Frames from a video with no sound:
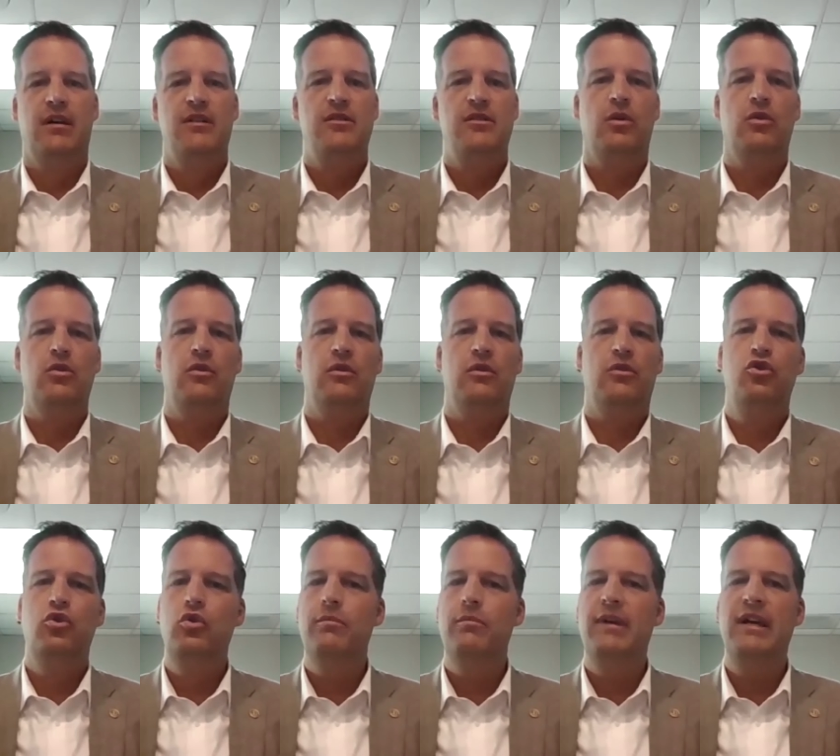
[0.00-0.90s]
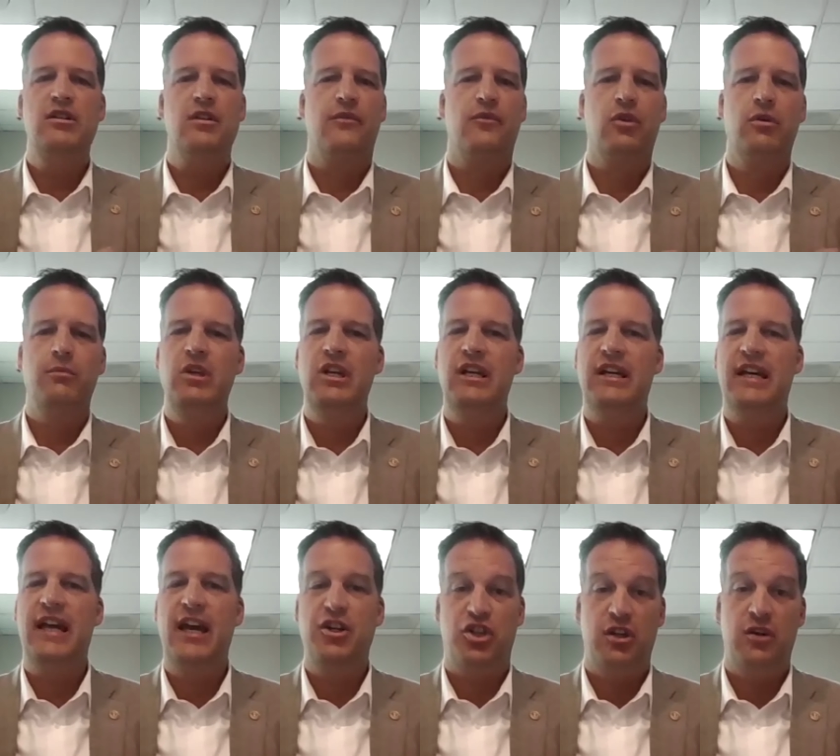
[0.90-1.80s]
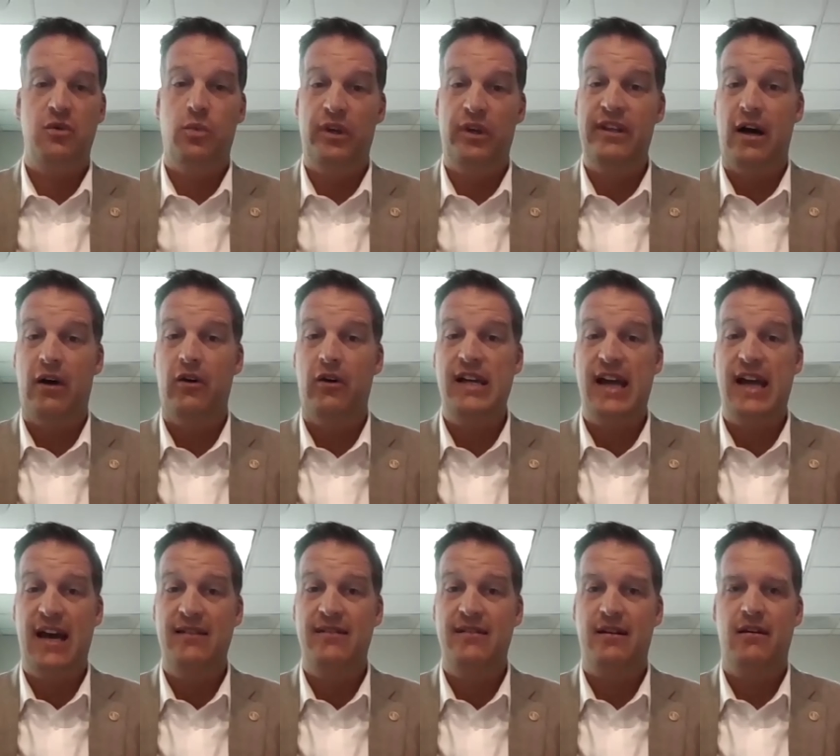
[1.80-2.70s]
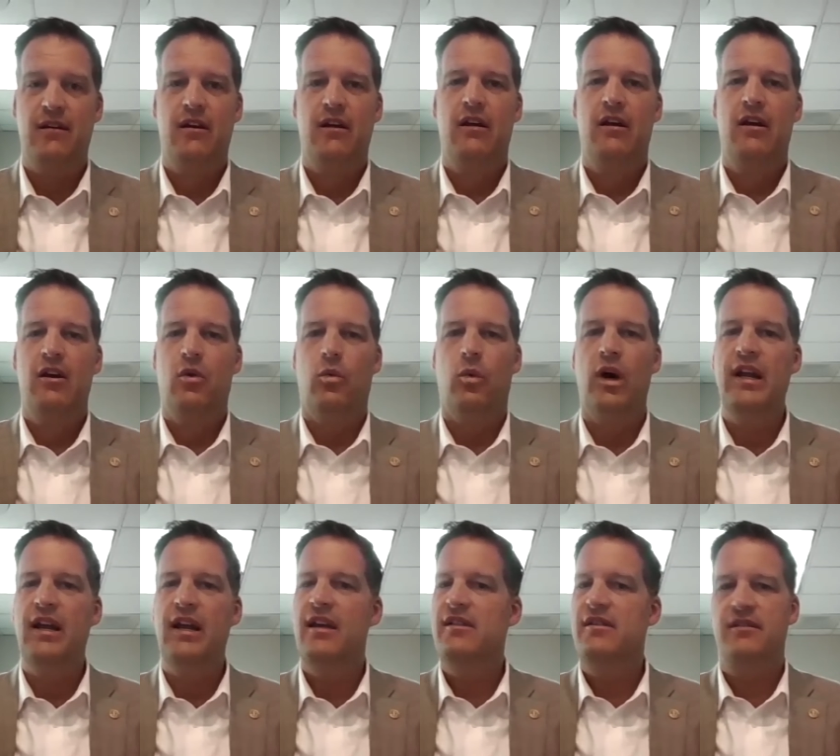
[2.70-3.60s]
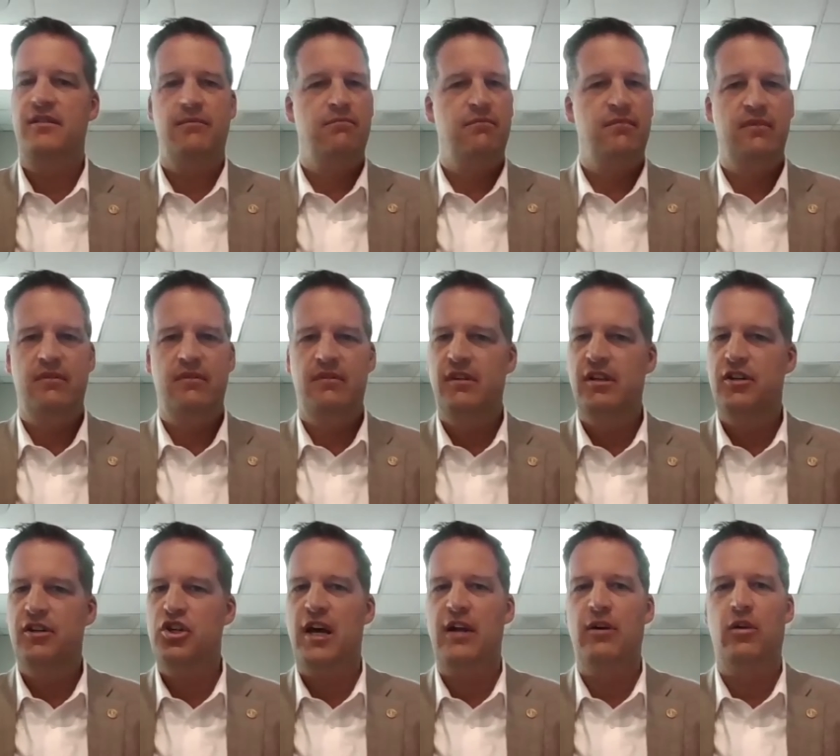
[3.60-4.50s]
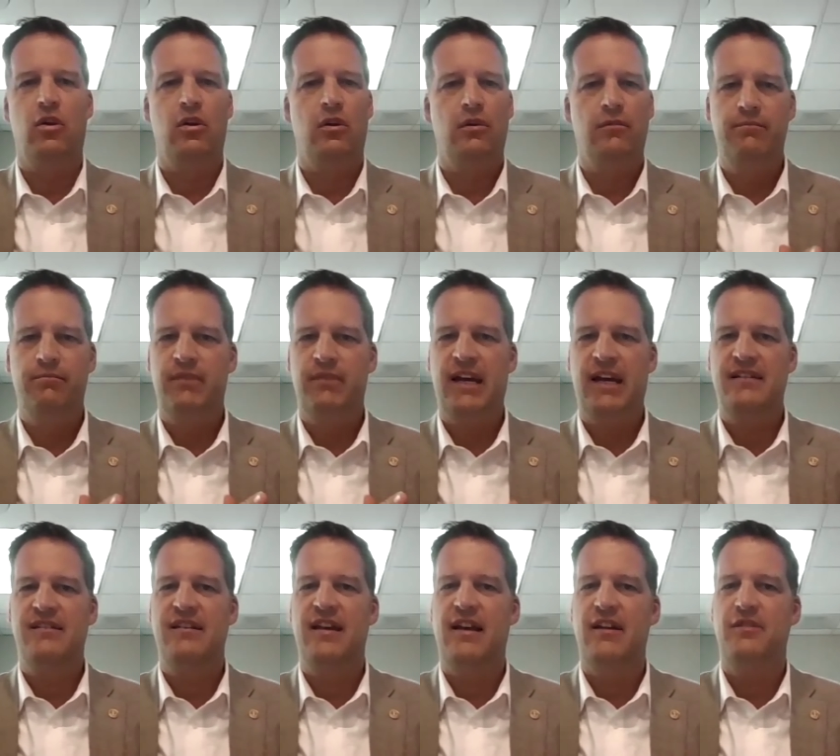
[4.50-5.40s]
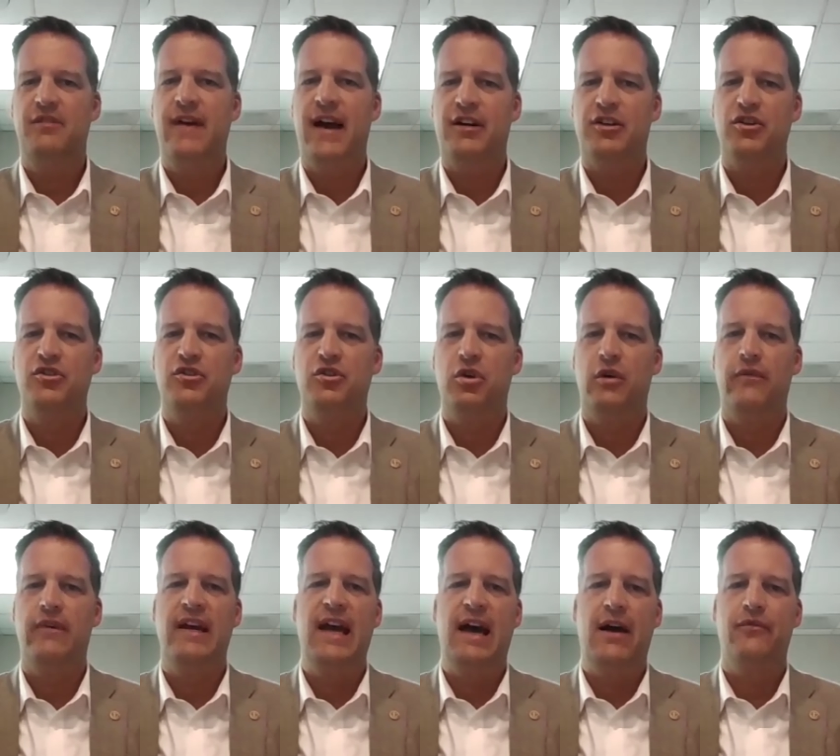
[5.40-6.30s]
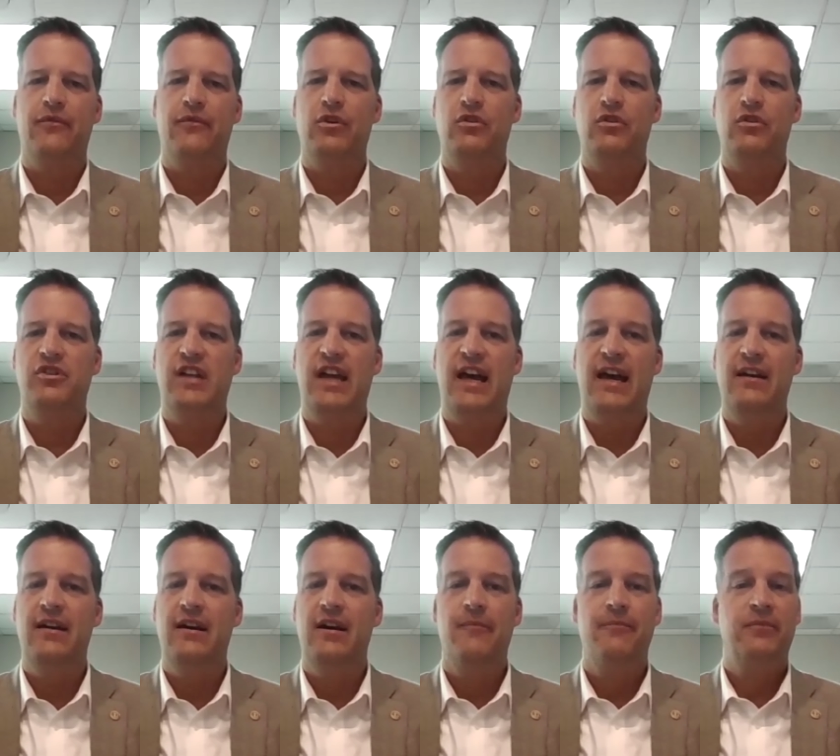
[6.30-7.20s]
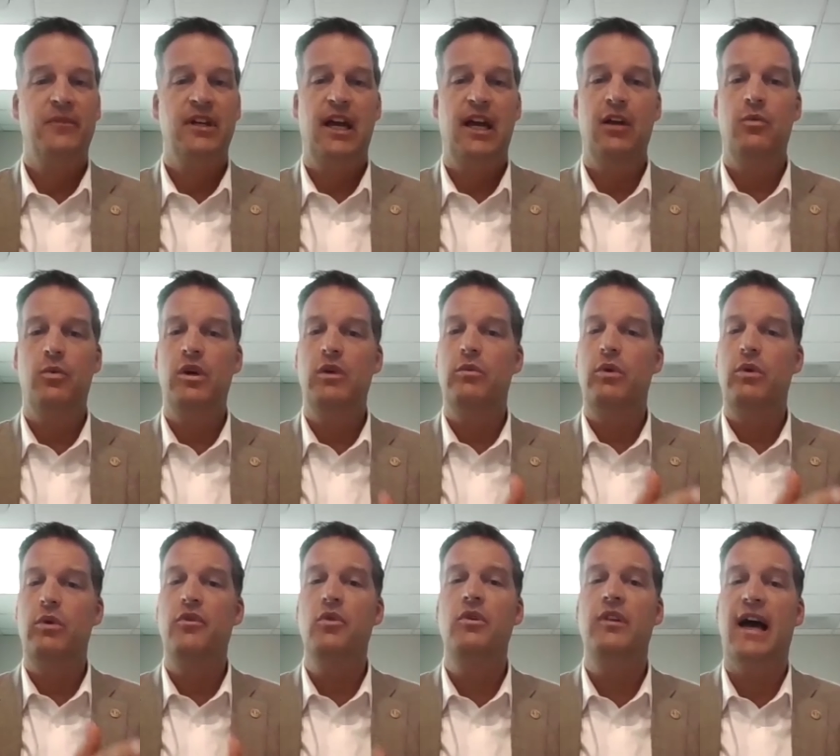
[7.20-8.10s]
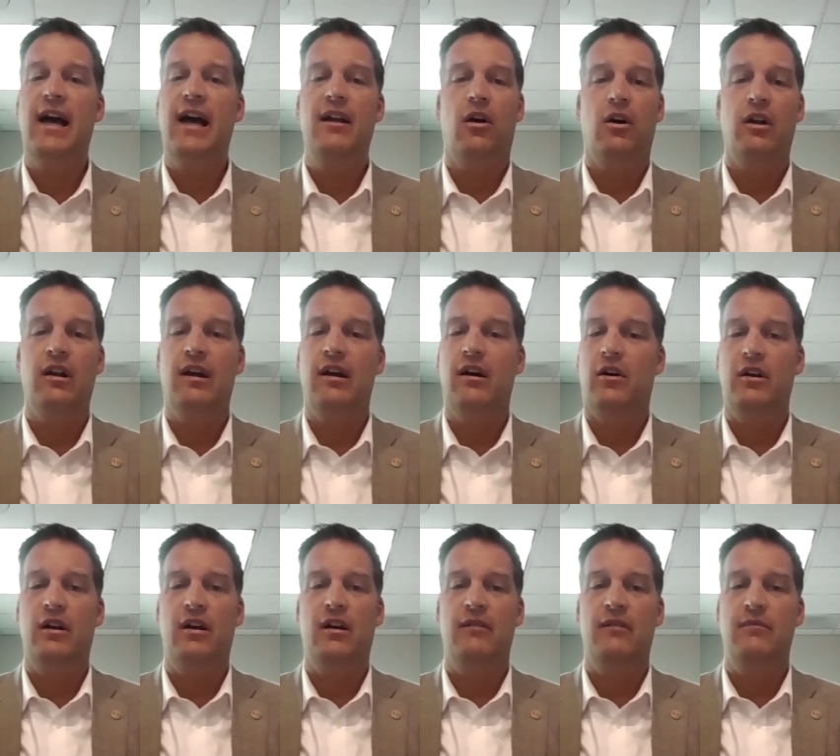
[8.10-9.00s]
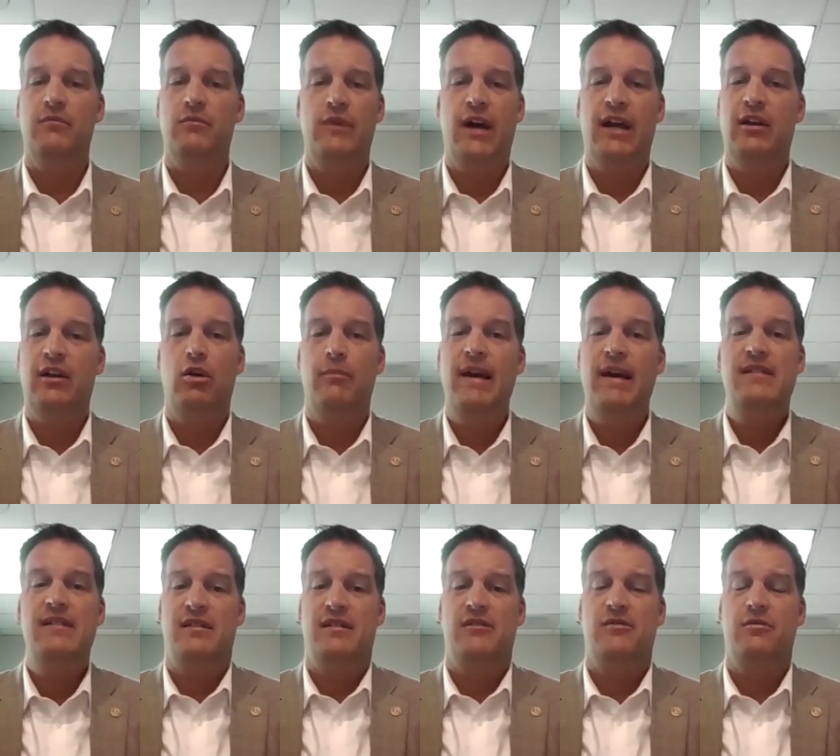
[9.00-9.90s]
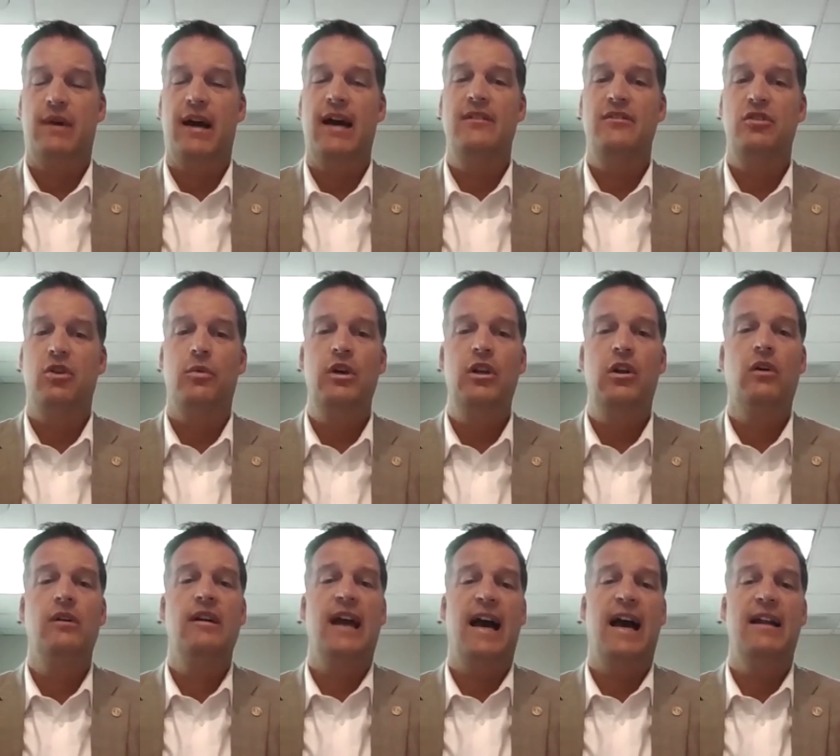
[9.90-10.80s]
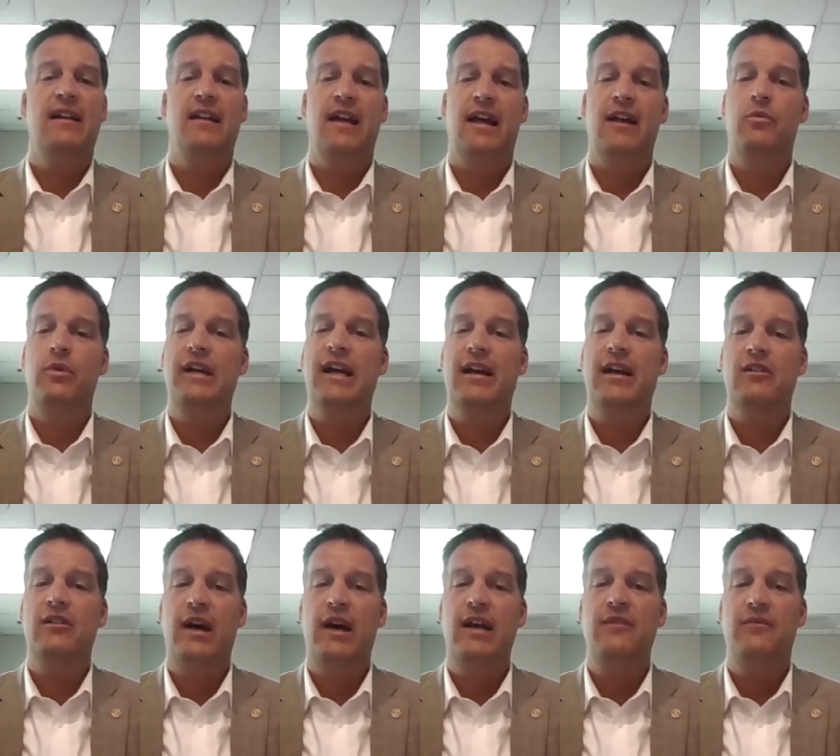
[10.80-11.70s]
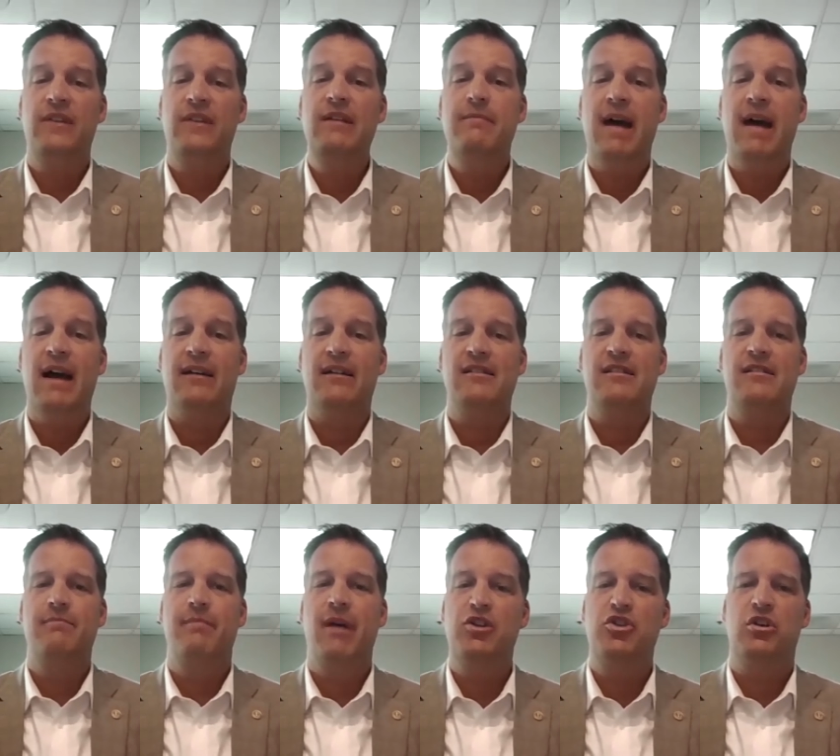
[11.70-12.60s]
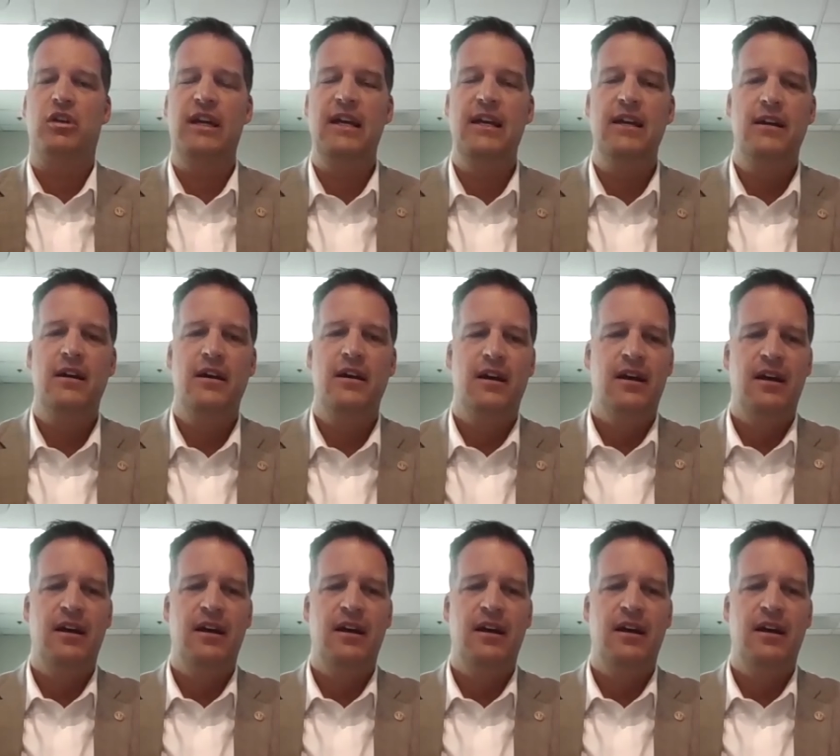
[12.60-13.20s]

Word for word: So two means of communication with our guest. One is the general guest satisfaction survey after your stay. And we review that on a, on a regular basis, right? So we look at it and we get great feedback, especially